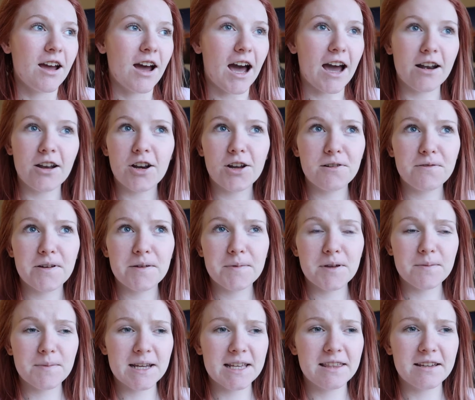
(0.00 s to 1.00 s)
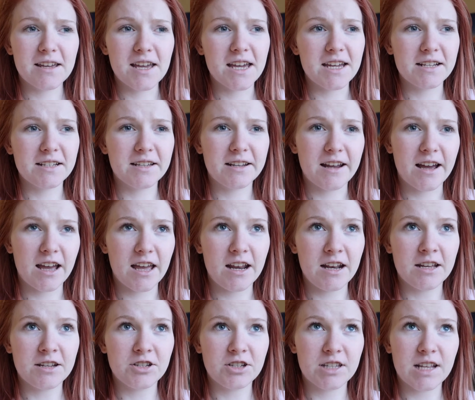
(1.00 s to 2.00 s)
I don't know if I'm gonna make the cake
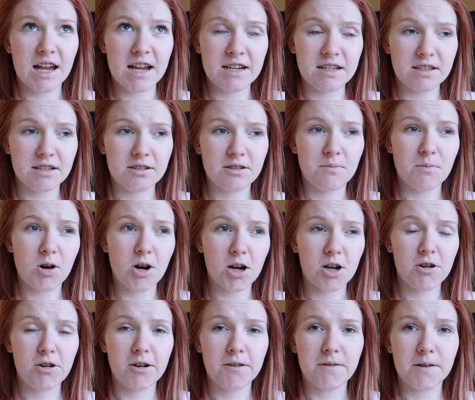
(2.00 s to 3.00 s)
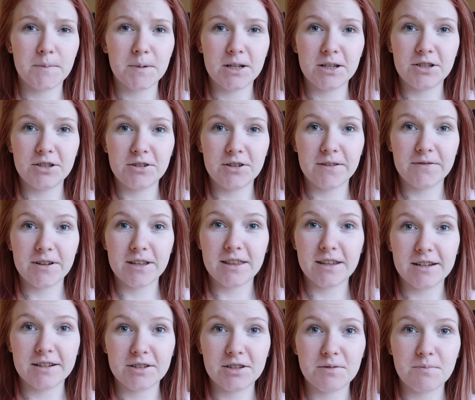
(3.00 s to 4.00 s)
tonight and just ice it tomorrow or if I'm gonna do
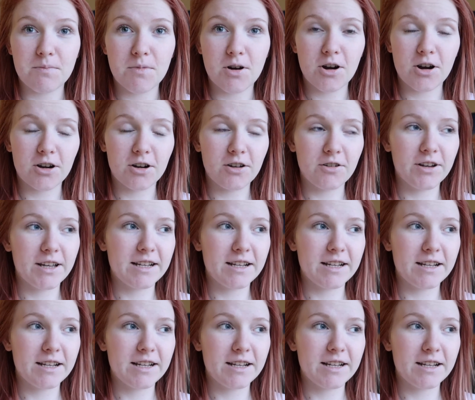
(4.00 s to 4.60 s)
everything tomorrow.